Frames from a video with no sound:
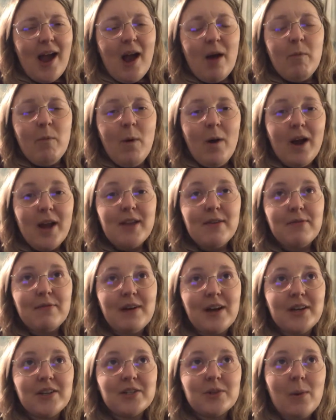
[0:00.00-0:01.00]
And what I
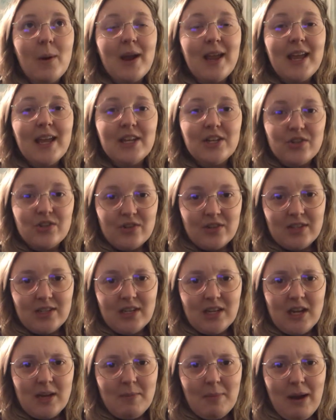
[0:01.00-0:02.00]
found quite
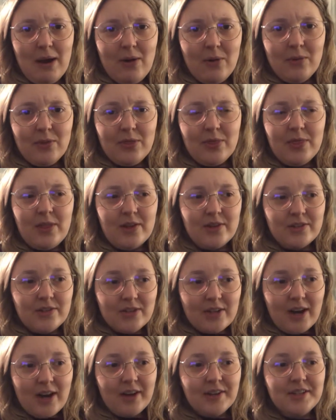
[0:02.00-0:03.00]
interesting about those two
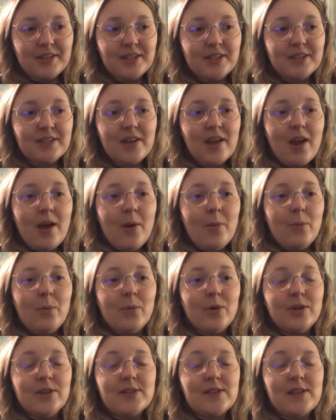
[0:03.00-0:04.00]
characters
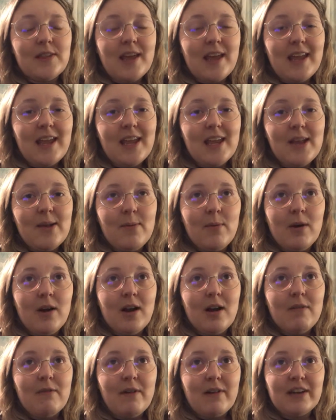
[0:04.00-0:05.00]
was they
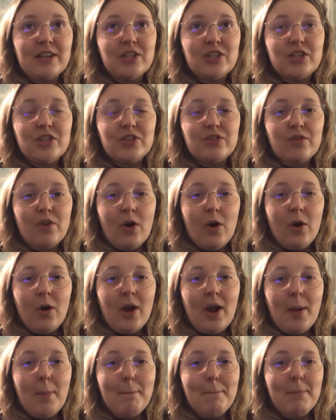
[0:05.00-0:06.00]
were very
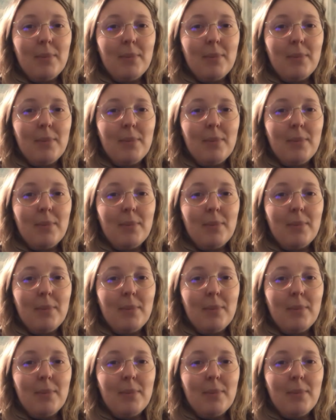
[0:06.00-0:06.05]
strong,